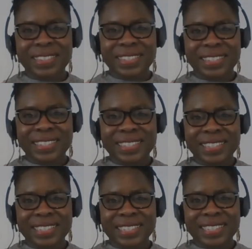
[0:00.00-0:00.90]

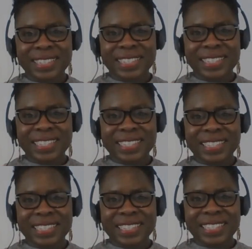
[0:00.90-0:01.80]

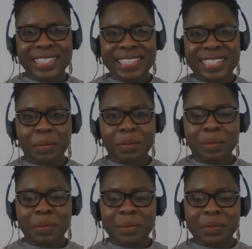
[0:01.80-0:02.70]

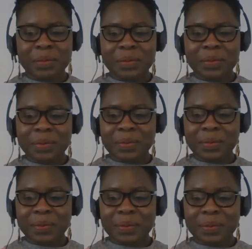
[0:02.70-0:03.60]

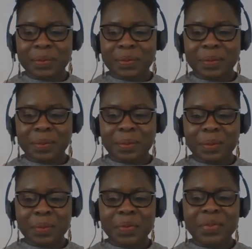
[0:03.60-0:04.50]

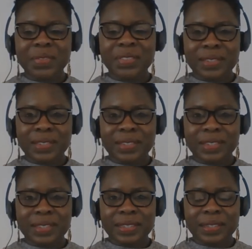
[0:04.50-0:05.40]

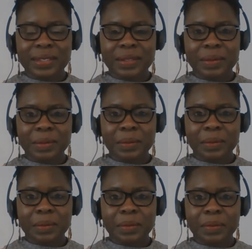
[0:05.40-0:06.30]

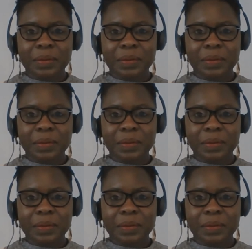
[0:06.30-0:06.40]
The person shown says nothing.